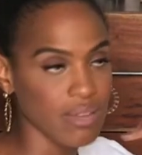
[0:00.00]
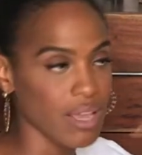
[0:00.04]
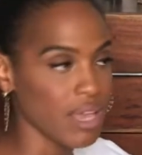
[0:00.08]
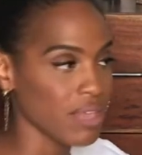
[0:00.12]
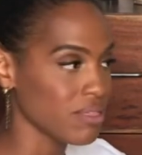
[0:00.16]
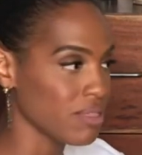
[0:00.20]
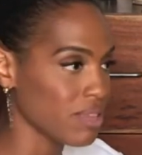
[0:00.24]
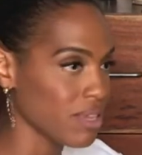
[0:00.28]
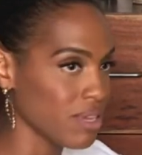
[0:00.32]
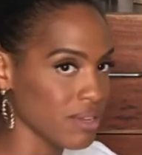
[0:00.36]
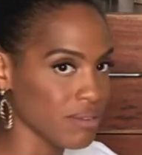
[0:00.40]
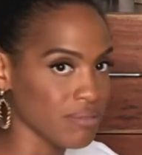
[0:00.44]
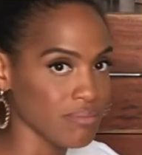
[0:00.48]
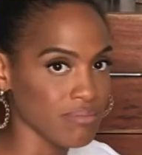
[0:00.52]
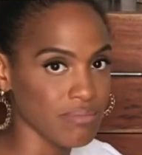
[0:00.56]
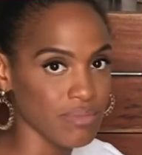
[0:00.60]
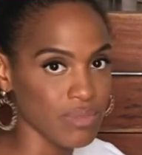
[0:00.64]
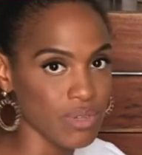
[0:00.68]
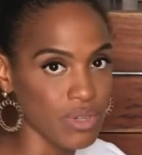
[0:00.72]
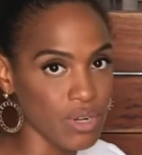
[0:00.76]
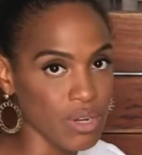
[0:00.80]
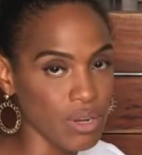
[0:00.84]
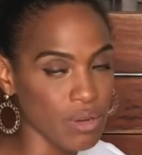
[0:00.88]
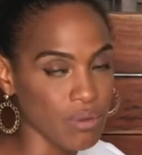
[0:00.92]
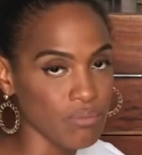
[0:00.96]
and then,
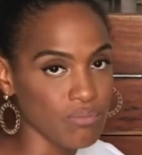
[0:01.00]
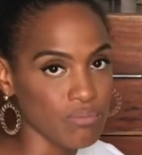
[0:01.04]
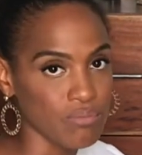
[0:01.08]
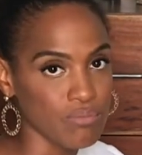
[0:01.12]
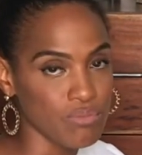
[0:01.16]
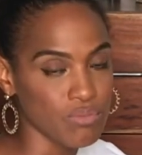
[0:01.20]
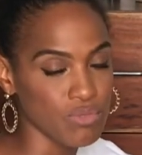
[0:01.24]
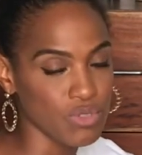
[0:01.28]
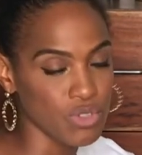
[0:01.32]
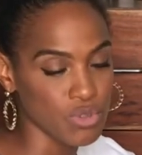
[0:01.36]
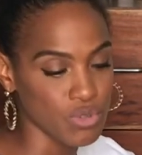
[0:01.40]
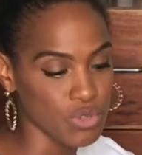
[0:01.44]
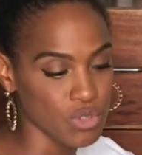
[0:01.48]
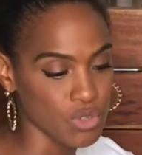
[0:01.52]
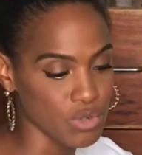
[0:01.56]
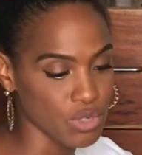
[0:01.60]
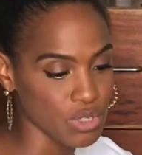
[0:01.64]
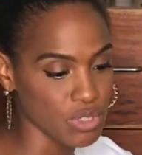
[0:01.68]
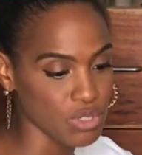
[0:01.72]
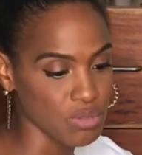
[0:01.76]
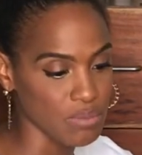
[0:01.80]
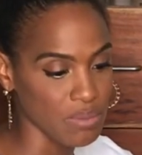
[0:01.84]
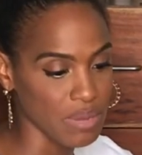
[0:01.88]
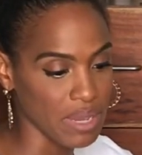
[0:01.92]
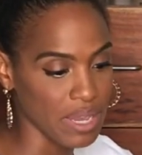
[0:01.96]
you know, do the
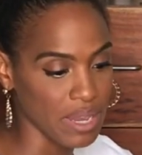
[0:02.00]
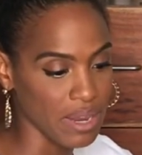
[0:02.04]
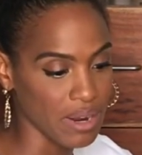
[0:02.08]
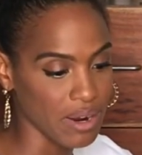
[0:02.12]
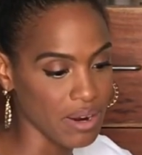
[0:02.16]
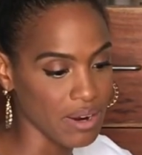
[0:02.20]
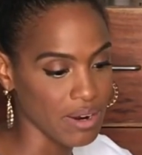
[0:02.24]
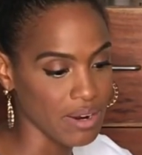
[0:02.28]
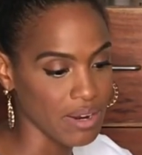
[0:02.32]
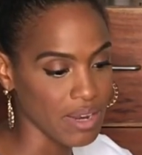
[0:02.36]
twist on my hair.